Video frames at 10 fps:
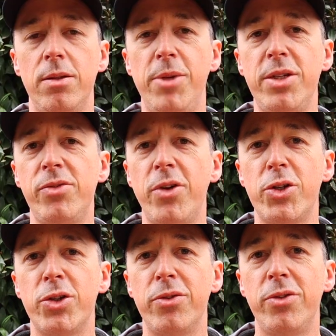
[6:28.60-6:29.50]
The men's
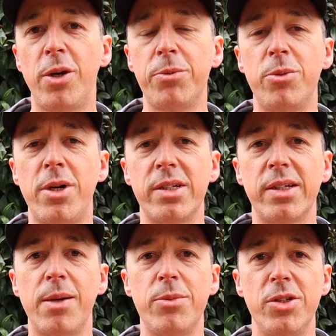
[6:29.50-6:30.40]
version of the optimizer
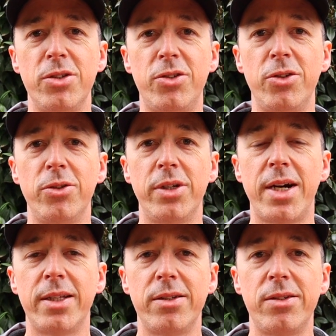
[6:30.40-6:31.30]
comes in 2
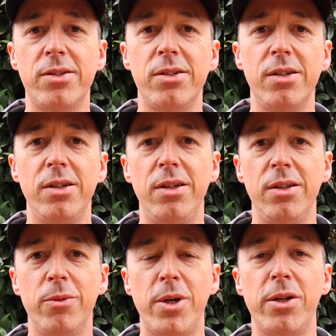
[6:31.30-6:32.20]
colours.
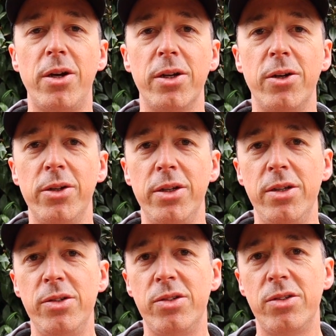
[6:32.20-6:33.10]
The one that I got
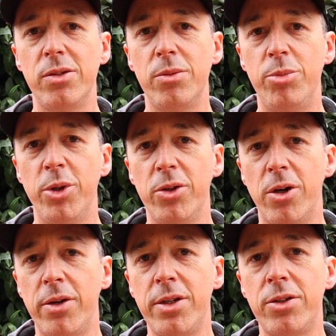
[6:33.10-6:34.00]
is burnt
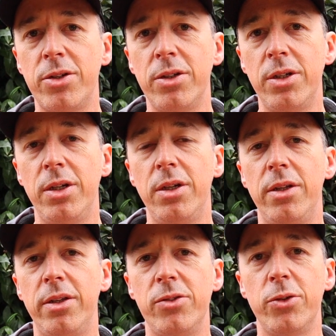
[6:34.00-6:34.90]
orange.
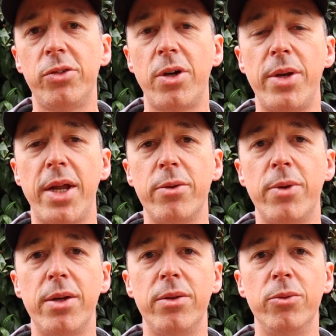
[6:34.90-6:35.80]
There's also another
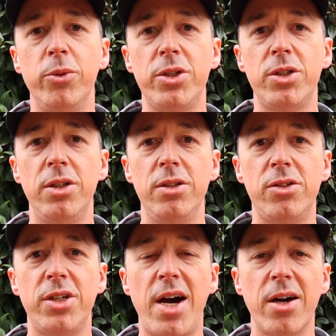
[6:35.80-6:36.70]
one which is
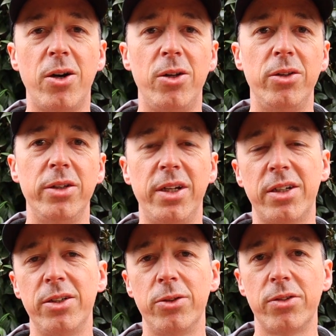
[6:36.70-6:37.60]
charcoal, and it
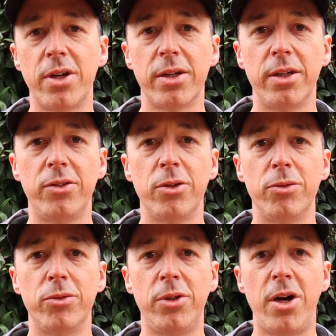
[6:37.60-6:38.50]
actually looks like a sort
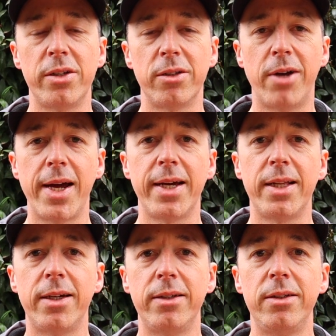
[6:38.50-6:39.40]
of lighter grey
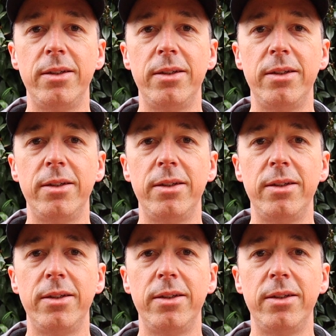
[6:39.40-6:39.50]
colour.